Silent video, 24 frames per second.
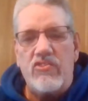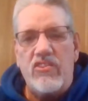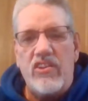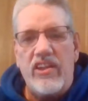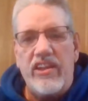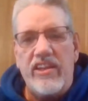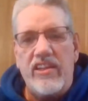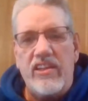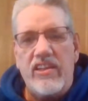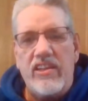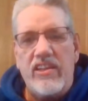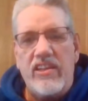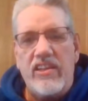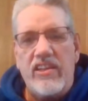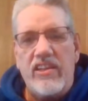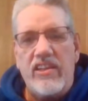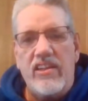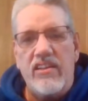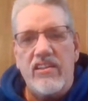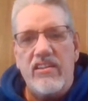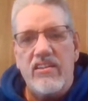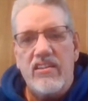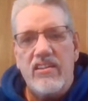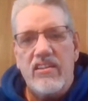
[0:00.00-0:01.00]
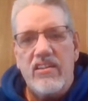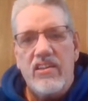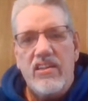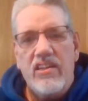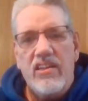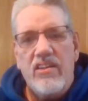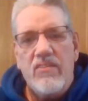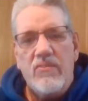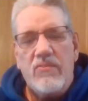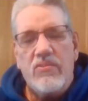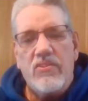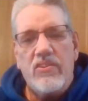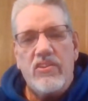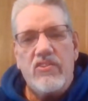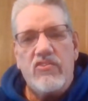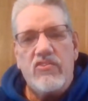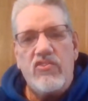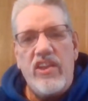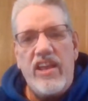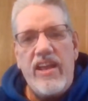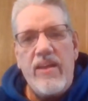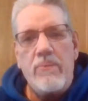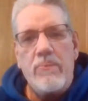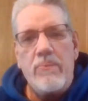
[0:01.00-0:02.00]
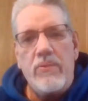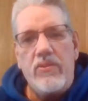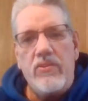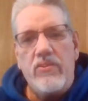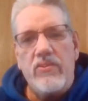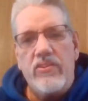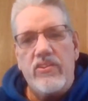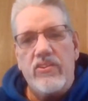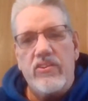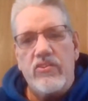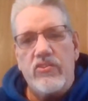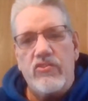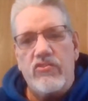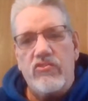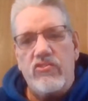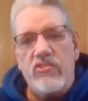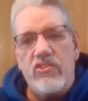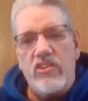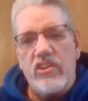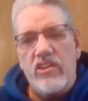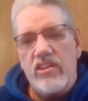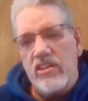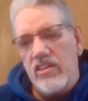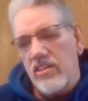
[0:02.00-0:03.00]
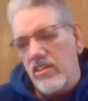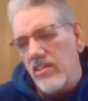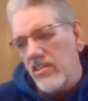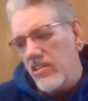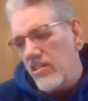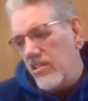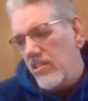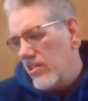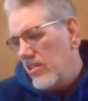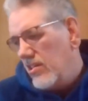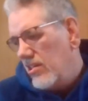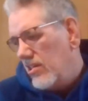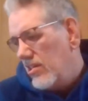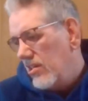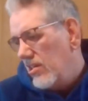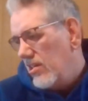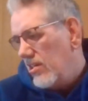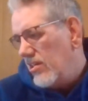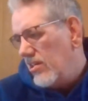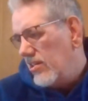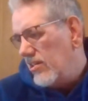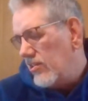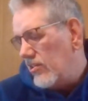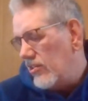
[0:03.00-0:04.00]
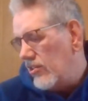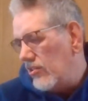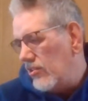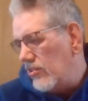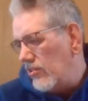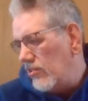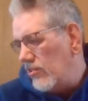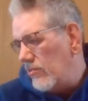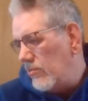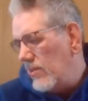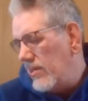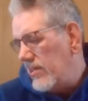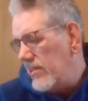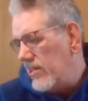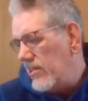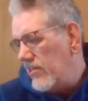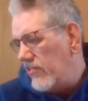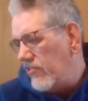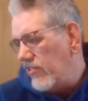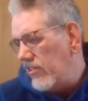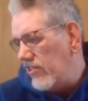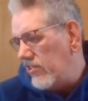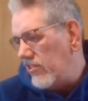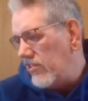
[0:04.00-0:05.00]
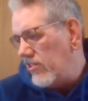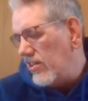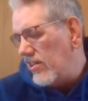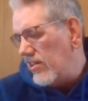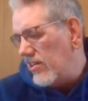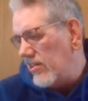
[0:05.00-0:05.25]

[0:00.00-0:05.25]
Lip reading: Like, for example, there's what is it?